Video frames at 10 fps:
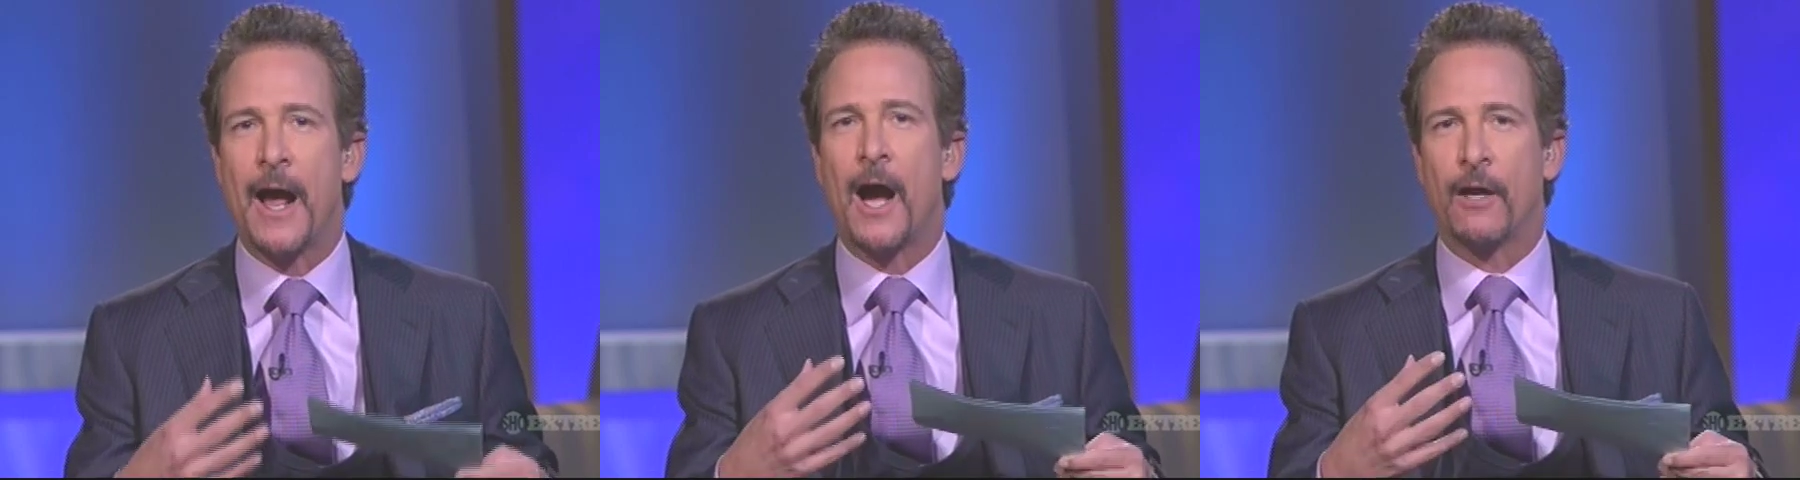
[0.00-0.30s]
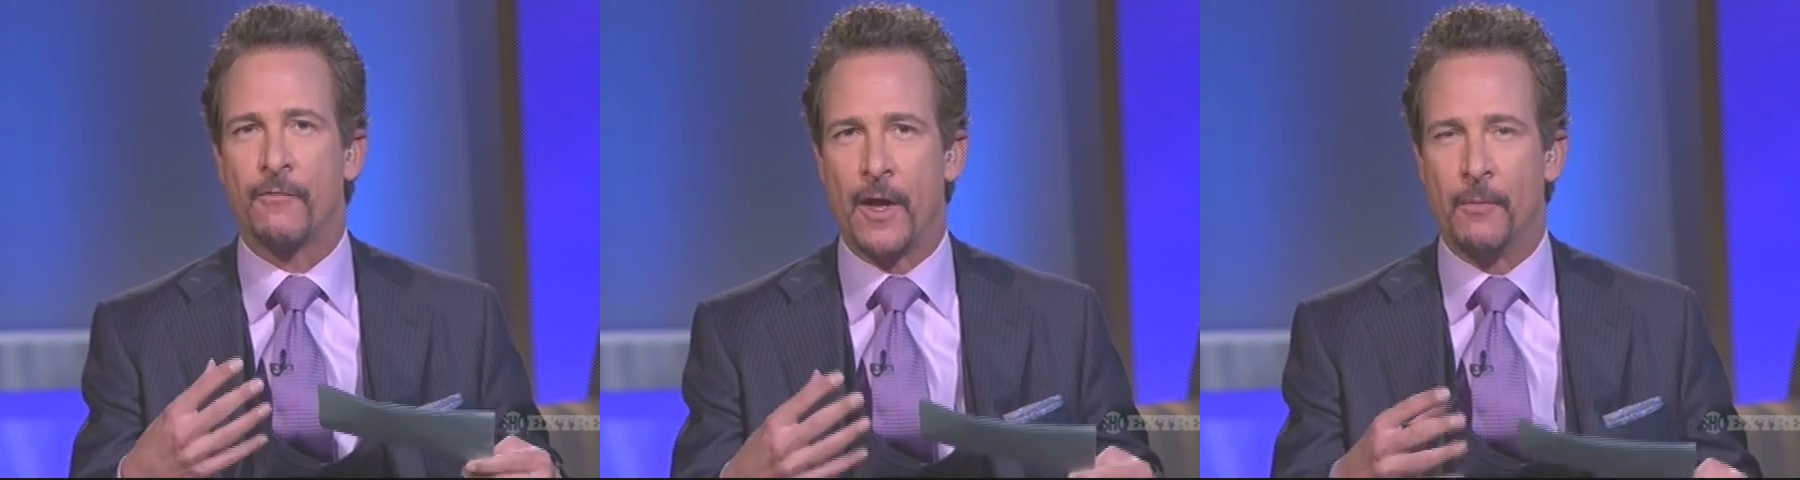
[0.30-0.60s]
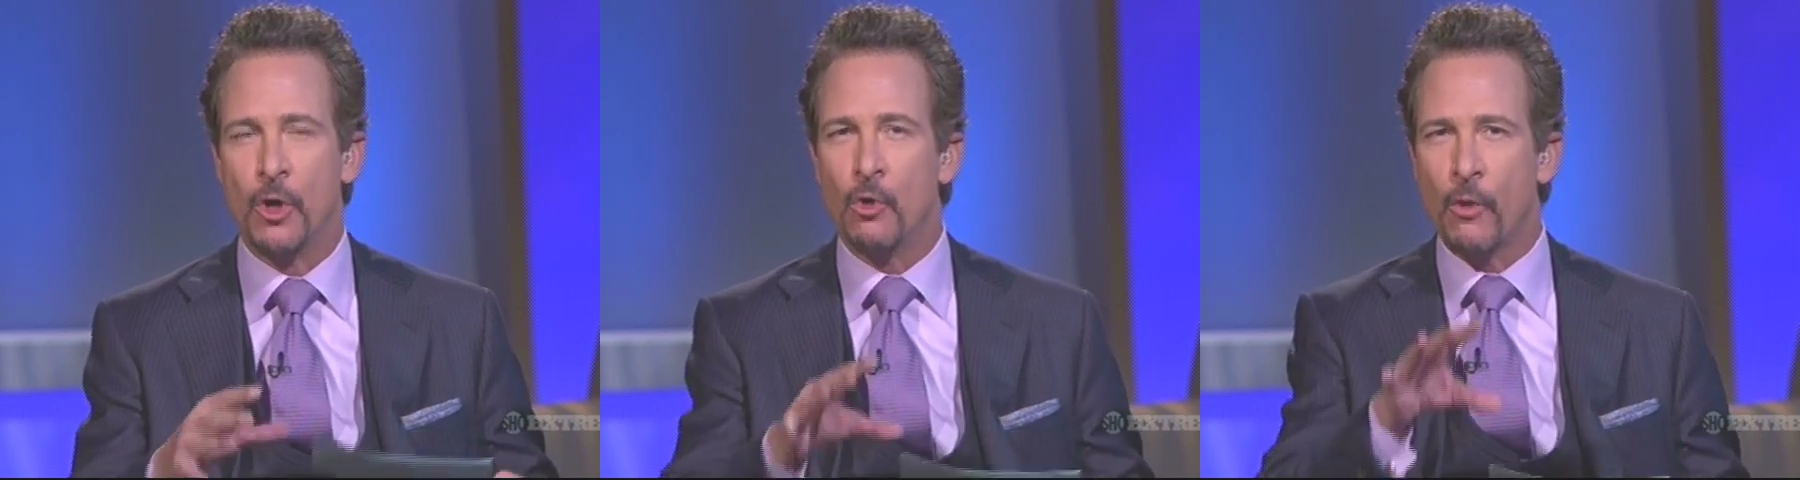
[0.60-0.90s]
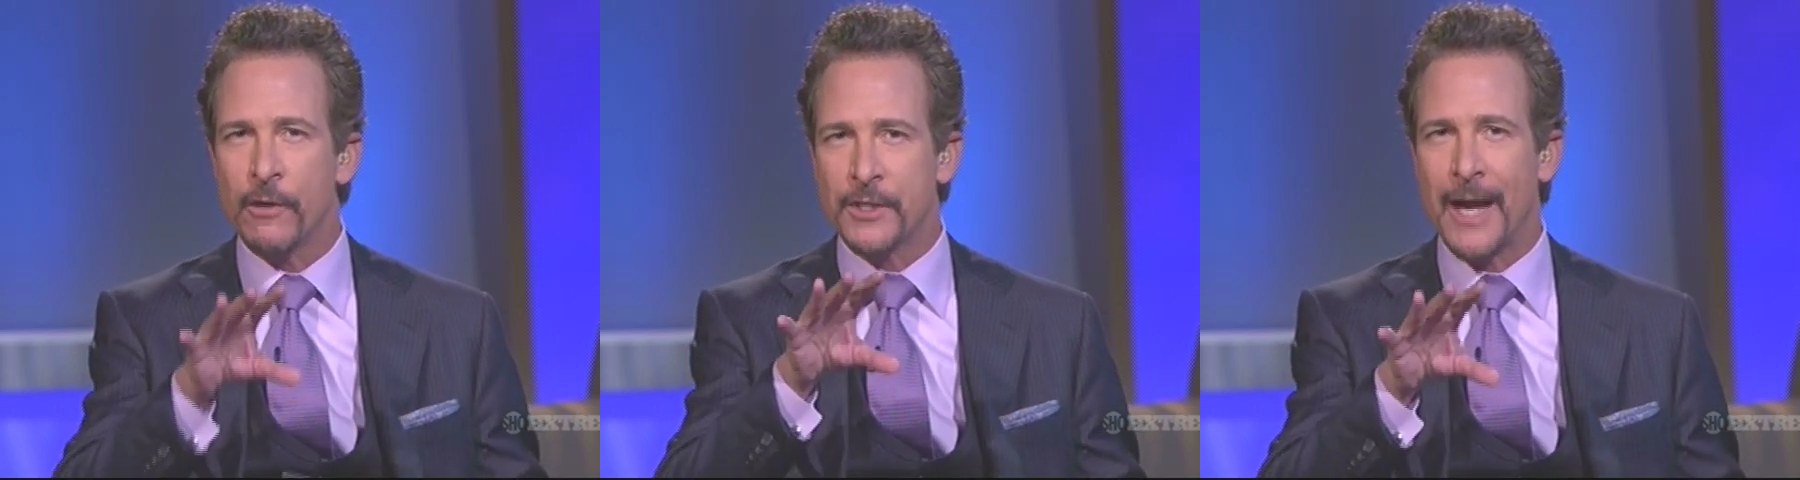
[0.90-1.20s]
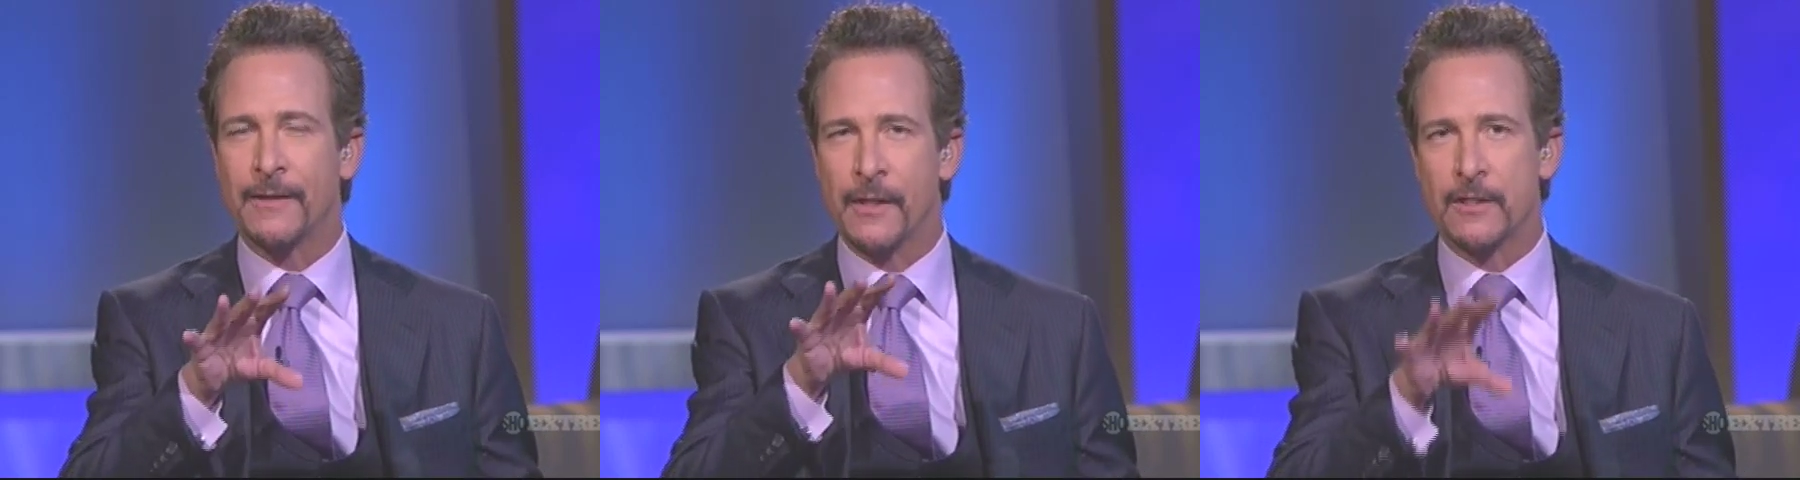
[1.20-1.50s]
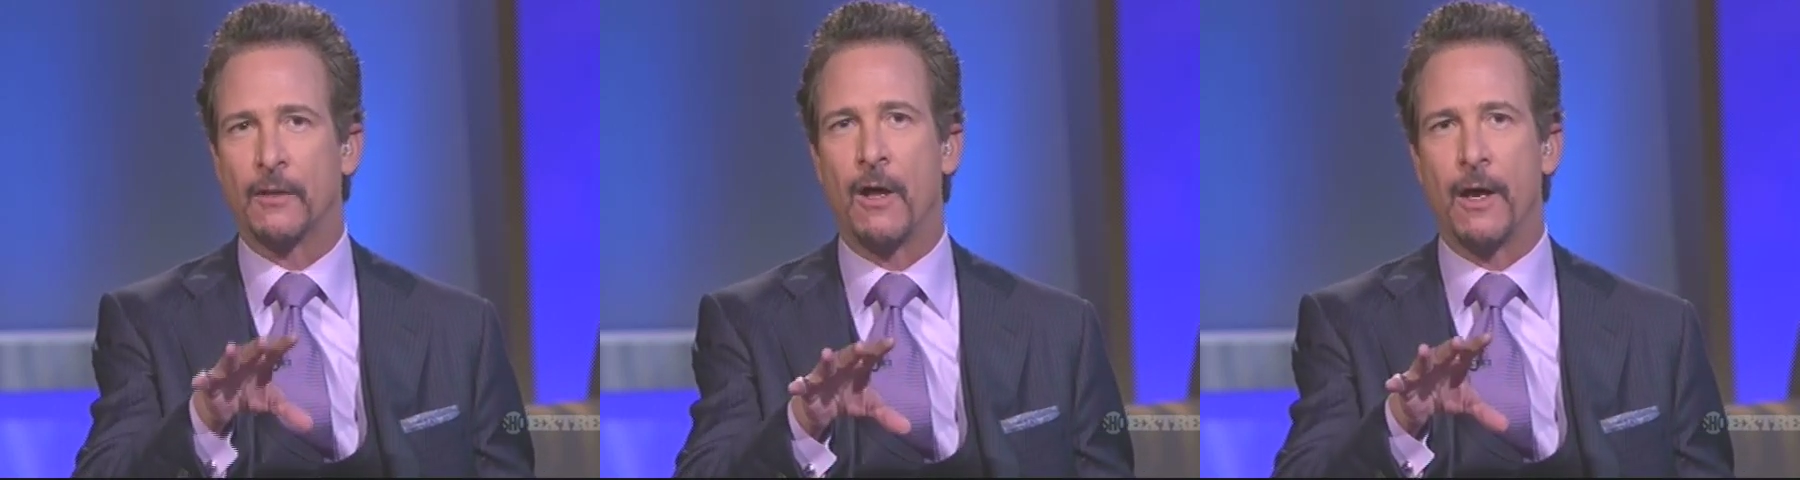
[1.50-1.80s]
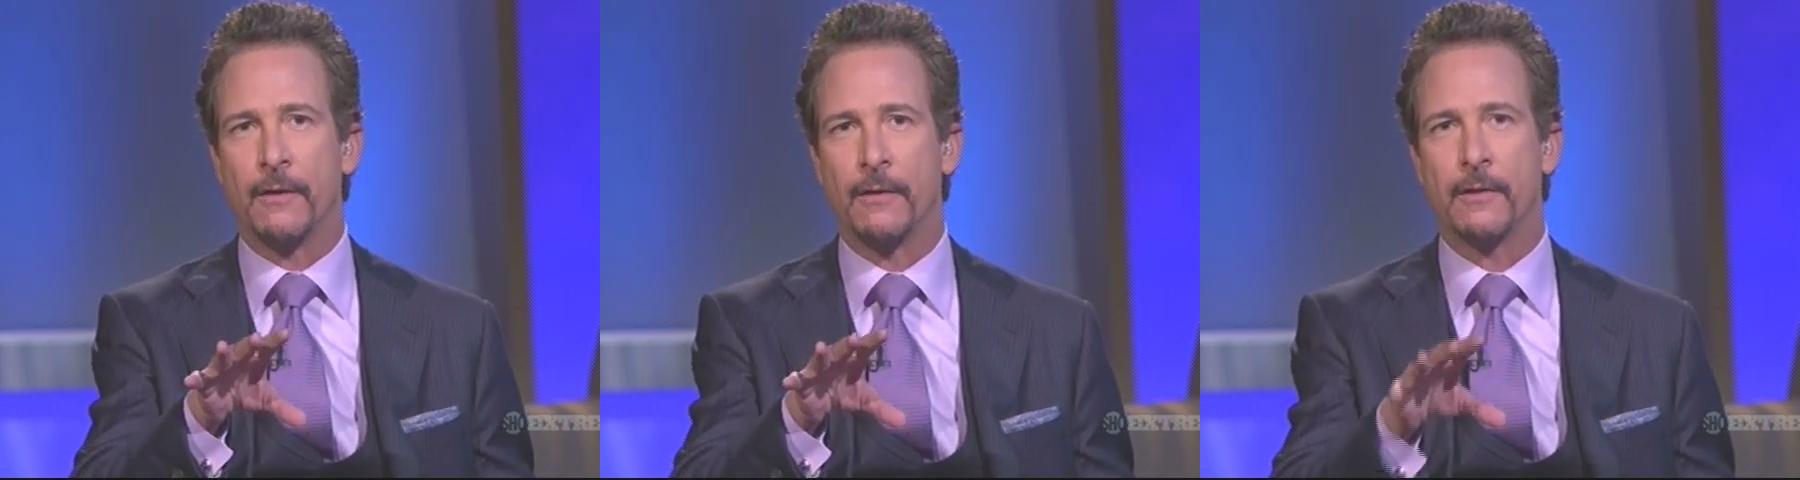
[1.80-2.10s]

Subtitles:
out of them? Where exactly is the line?